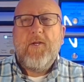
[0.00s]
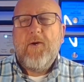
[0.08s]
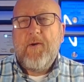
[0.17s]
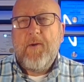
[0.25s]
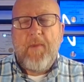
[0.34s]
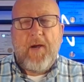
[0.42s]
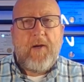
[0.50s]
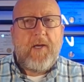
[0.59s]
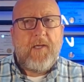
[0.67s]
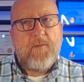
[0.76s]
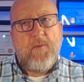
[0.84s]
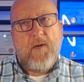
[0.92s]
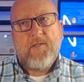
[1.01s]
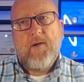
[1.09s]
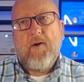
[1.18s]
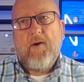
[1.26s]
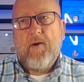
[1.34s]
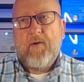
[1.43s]
American Express
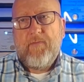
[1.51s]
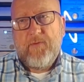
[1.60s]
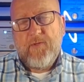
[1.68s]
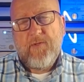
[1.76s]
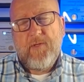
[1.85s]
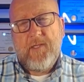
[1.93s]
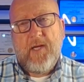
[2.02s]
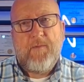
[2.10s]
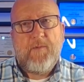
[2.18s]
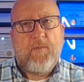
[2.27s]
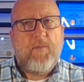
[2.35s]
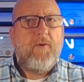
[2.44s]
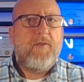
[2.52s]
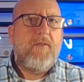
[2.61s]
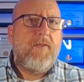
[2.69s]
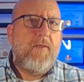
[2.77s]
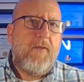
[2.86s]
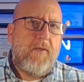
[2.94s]
card for certain types of
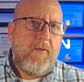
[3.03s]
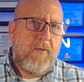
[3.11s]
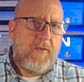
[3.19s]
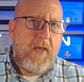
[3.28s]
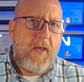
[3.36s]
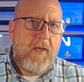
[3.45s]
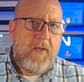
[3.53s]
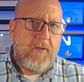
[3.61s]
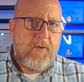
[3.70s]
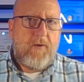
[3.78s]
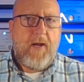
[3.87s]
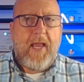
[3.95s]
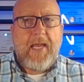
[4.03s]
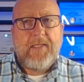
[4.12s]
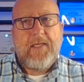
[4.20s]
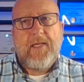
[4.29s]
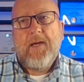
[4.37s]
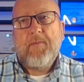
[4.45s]
purchases and your
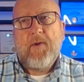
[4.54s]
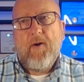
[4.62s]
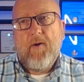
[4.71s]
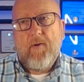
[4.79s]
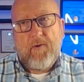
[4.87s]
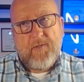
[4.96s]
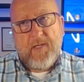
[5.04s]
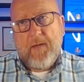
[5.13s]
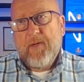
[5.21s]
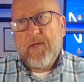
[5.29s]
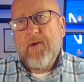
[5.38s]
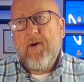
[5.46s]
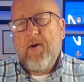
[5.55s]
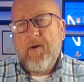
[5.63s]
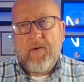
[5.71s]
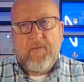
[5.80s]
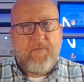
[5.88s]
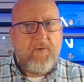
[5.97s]
ATM card, your debit
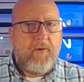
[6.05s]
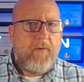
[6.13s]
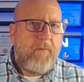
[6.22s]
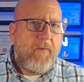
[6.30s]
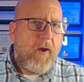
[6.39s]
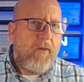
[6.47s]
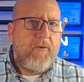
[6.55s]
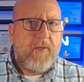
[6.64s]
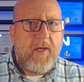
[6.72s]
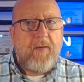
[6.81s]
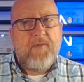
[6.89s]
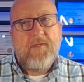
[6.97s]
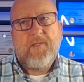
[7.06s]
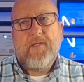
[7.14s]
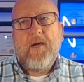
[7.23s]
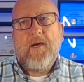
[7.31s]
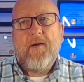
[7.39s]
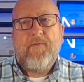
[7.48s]
card for other types of
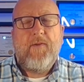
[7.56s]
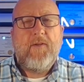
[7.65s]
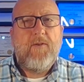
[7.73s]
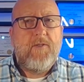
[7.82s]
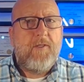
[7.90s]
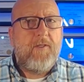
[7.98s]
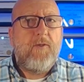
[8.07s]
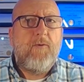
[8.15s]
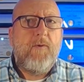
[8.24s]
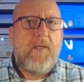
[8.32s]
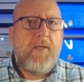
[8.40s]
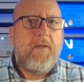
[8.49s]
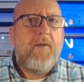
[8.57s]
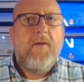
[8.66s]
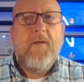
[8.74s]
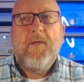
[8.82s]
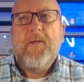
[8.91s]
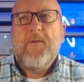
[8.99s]
stuff, and you're just doing
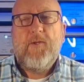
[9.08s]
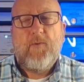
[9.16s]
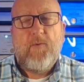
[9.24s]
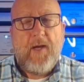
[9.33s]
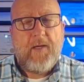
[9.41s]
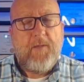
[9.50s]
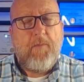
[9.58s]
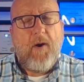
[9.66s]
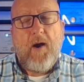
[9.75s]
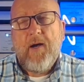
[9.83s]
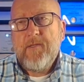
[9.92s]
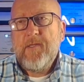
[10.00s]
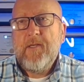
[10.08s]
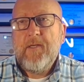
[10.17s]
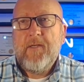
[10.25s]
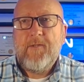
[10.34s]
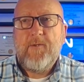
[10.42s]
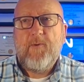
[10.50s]
direct
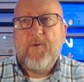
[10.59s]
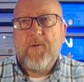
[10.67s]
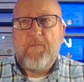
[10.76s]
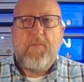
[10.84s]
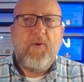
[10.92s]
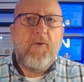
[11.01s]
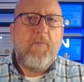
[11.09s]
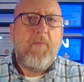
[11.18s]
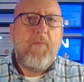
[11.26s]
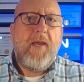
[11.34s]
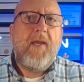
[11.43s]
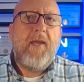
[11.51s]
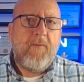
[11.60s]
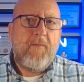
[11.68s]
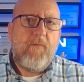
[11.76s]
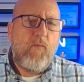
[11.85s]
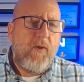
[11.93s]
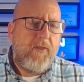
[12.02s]
deposit or bill pay
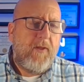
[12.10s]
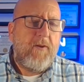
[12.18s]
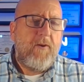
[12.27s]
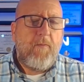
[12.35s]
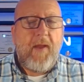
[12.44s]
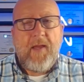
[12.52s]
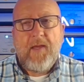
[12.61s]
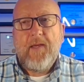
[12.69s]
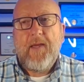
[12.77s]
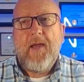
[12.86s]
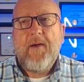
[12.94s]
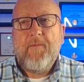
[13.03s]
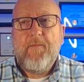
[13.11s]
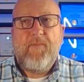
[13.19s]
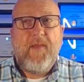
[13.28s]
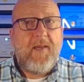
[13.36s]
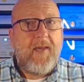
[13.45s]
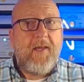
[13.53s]
within your bank account,
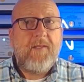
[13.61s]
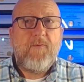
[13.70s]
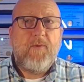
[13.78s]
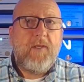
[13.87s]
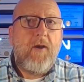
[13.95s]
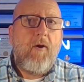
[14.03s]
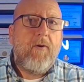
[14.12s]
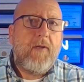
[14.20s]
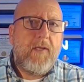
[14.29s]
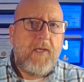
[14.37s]
it gets really hard to keep